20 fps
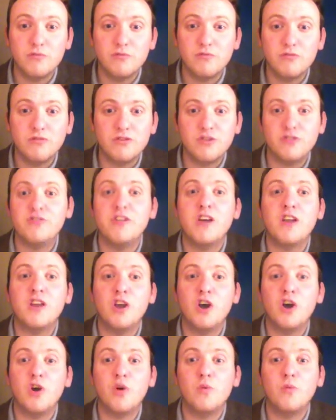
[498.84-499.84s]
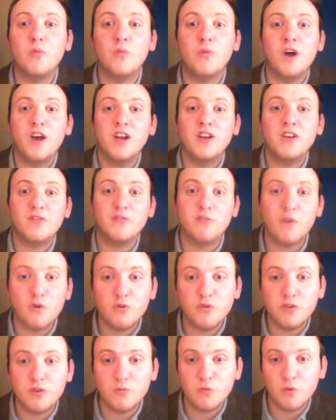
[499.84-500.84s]
does not know why they're
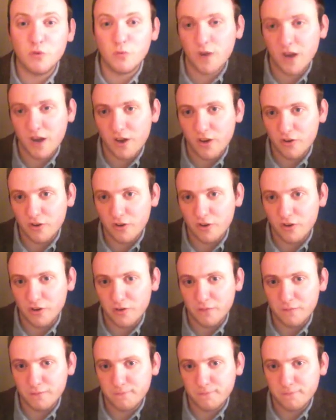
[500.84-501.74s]
voting one way or another.